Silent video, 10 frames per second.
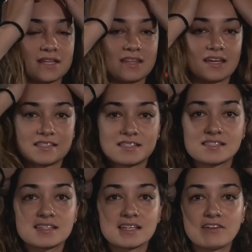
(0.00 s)
I think
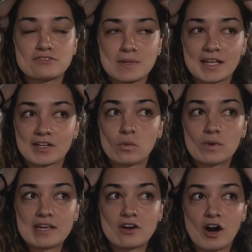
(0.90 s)
it's gives me, like, a
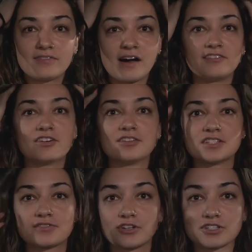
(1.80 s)
week off after
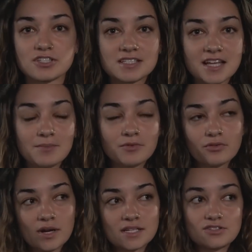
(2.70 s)
this first exam
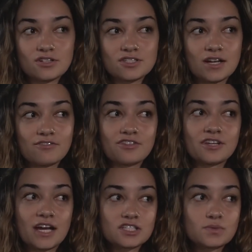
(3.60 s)
before I start studying for the
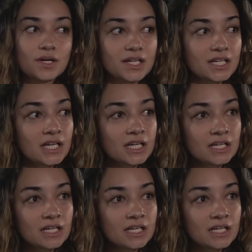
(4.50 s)
next one.